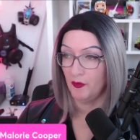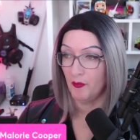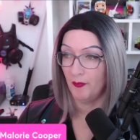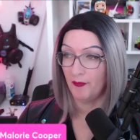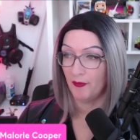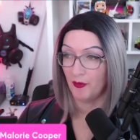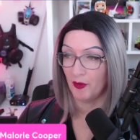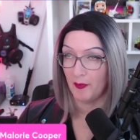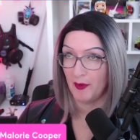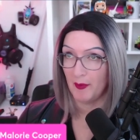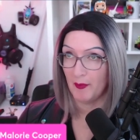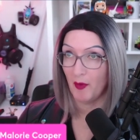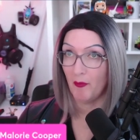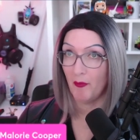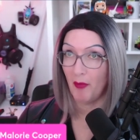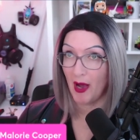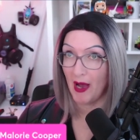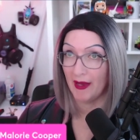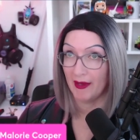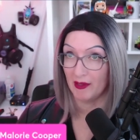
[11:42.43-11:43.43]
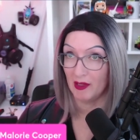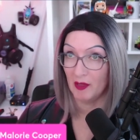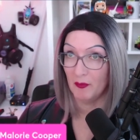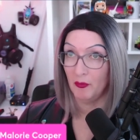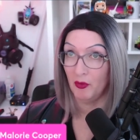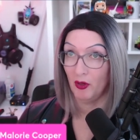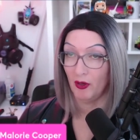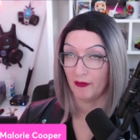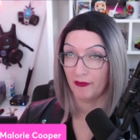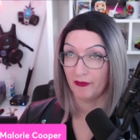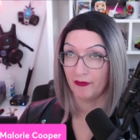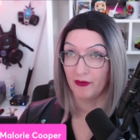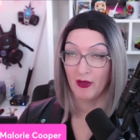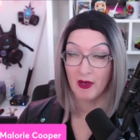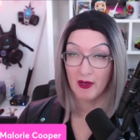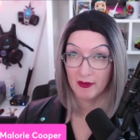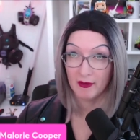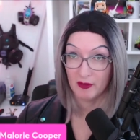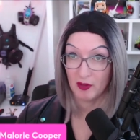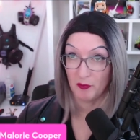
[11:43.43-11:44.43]
for the people buying the books,
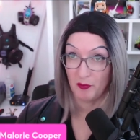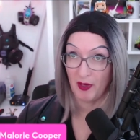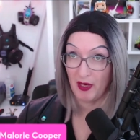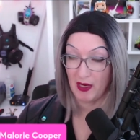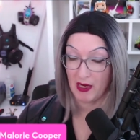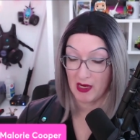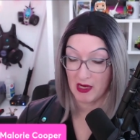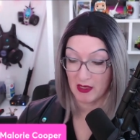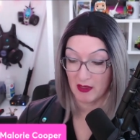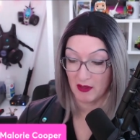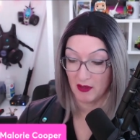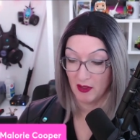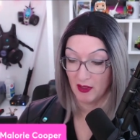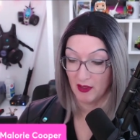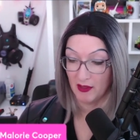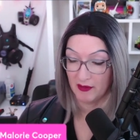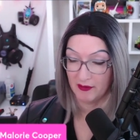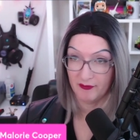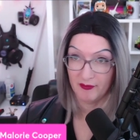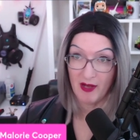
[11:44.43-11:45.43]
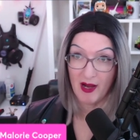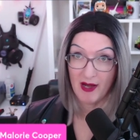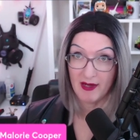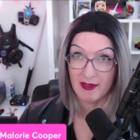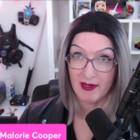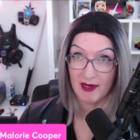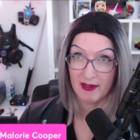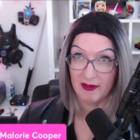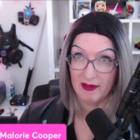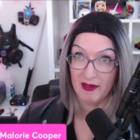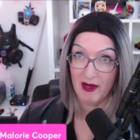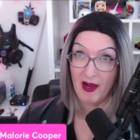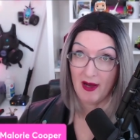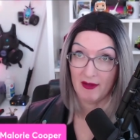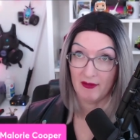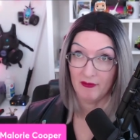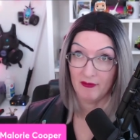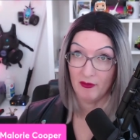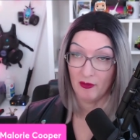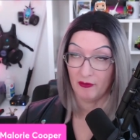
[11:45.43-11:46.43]
they're paying
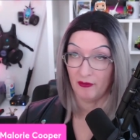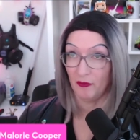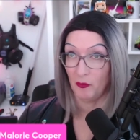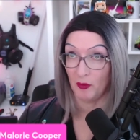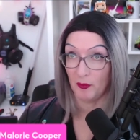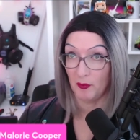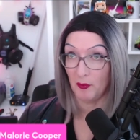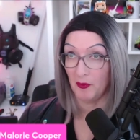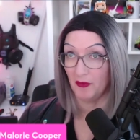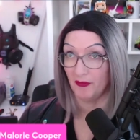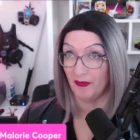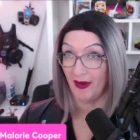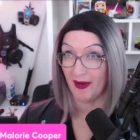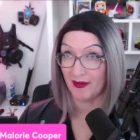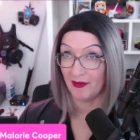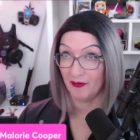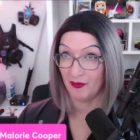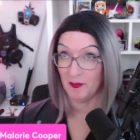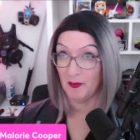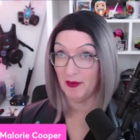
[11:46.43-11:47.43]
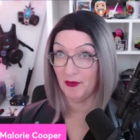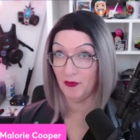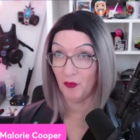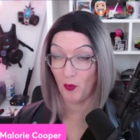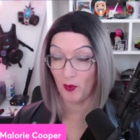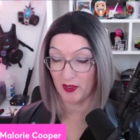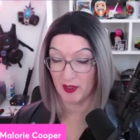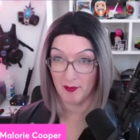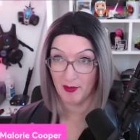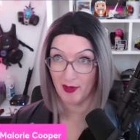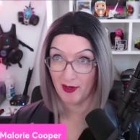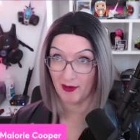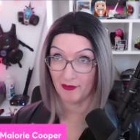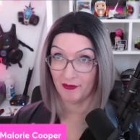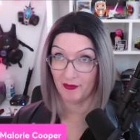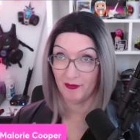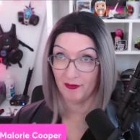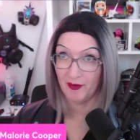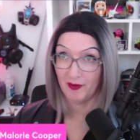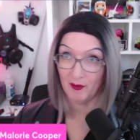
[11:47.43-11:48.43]
$9.99 versus what would effectively be
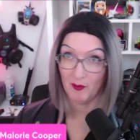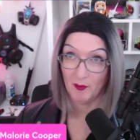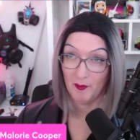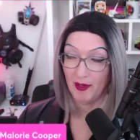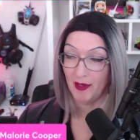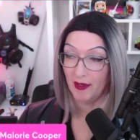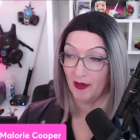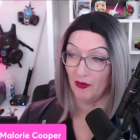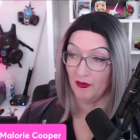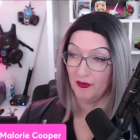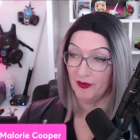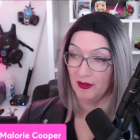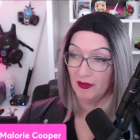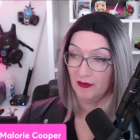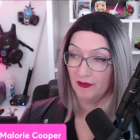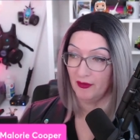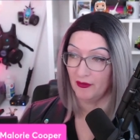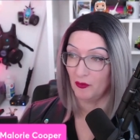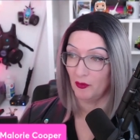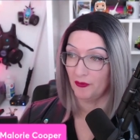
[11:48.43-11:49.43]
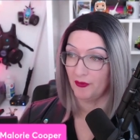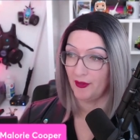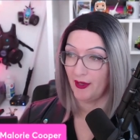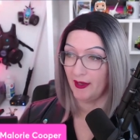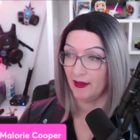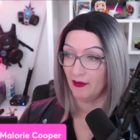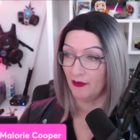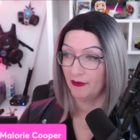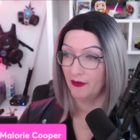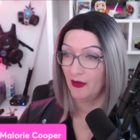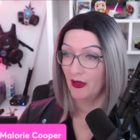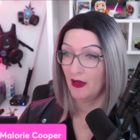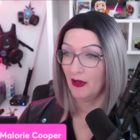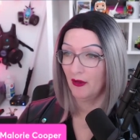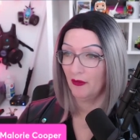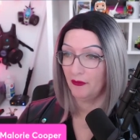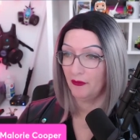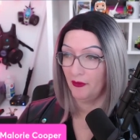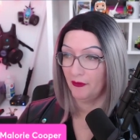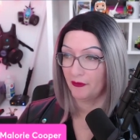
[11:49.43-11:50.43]
$20 if they were buying all the individual titles.
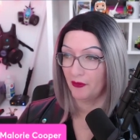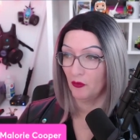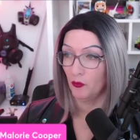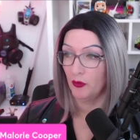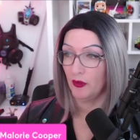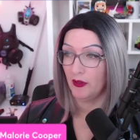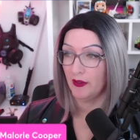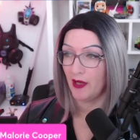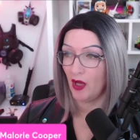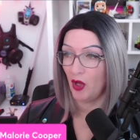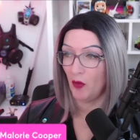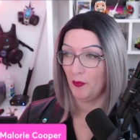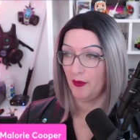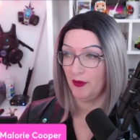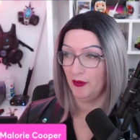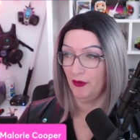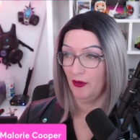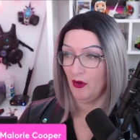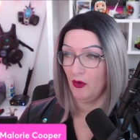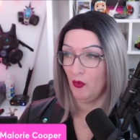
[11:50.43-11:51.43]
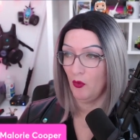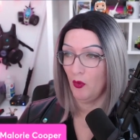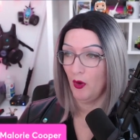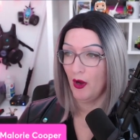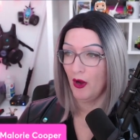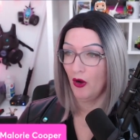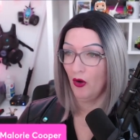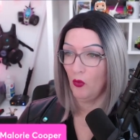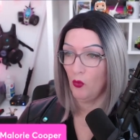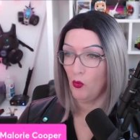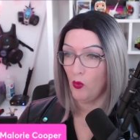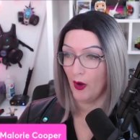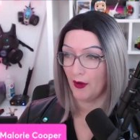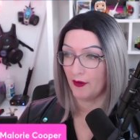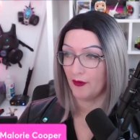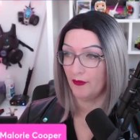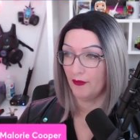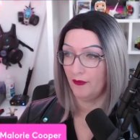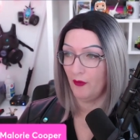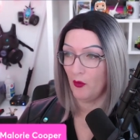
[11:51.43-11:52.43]
So this can really help me know where
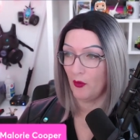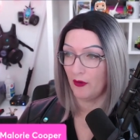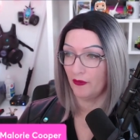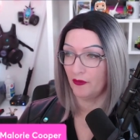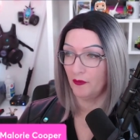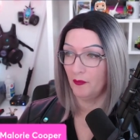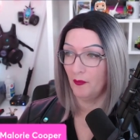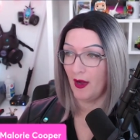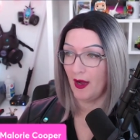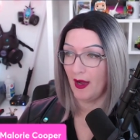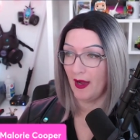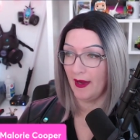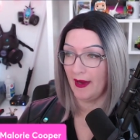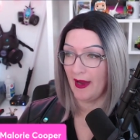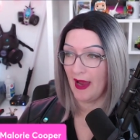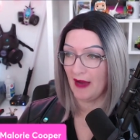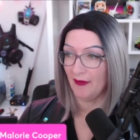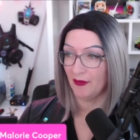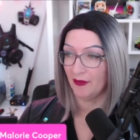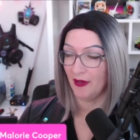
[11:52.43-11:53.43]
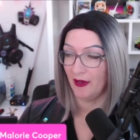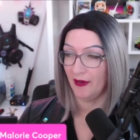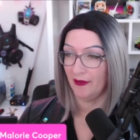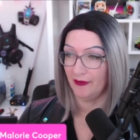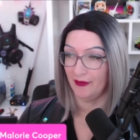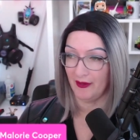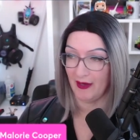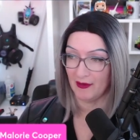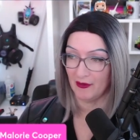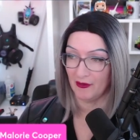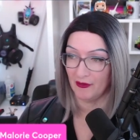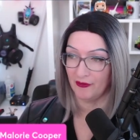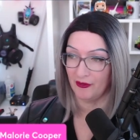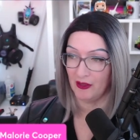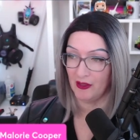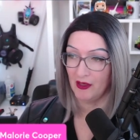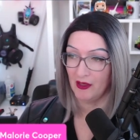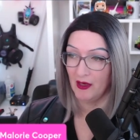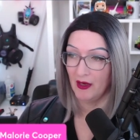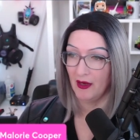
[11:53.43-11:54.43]
to focus my advertising
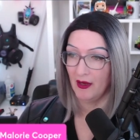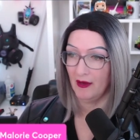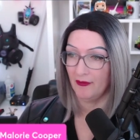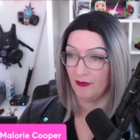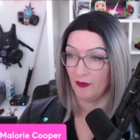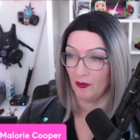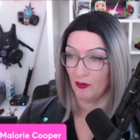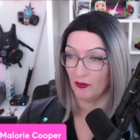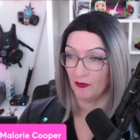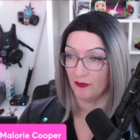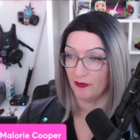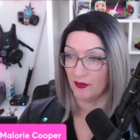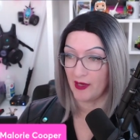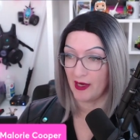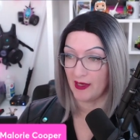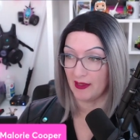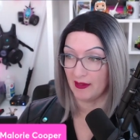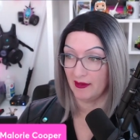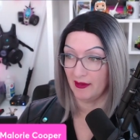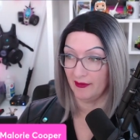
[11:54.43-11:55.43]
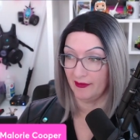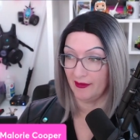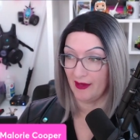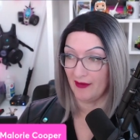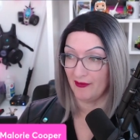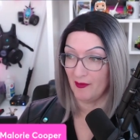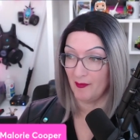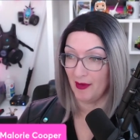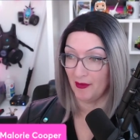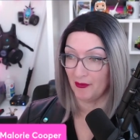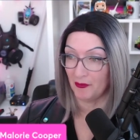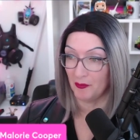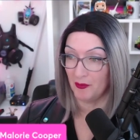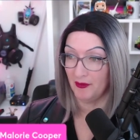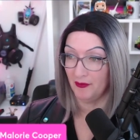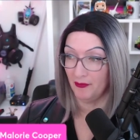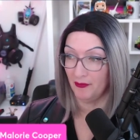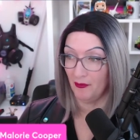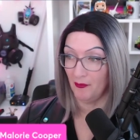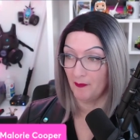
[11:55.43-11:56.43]
energy for getting things that have the best
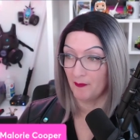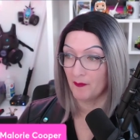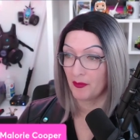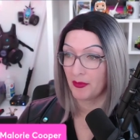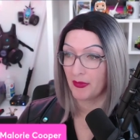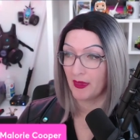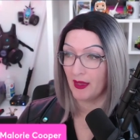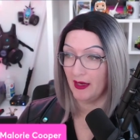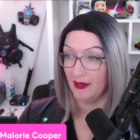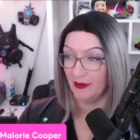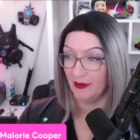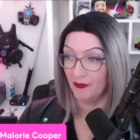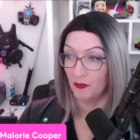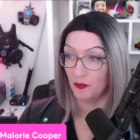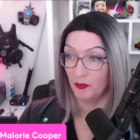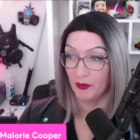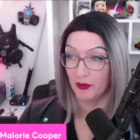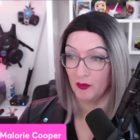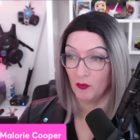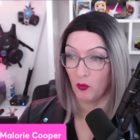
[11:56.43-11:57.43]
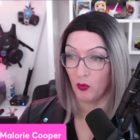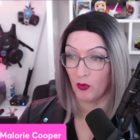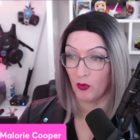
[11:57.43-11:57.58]
read through. It is really